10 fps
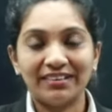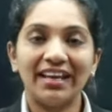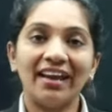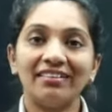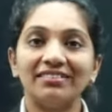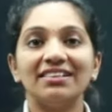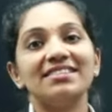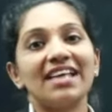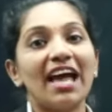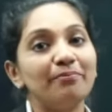there the
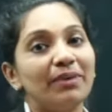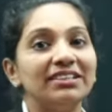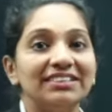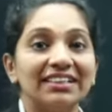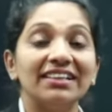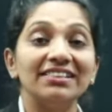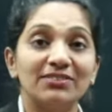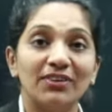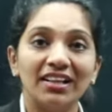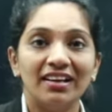sand particles
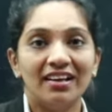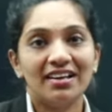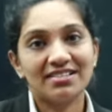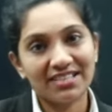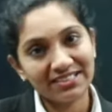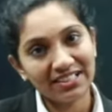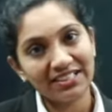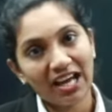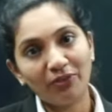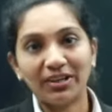will settle
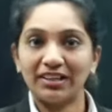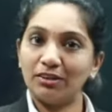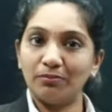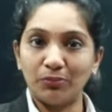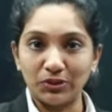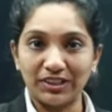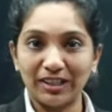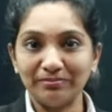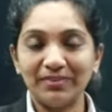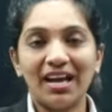down at the bottom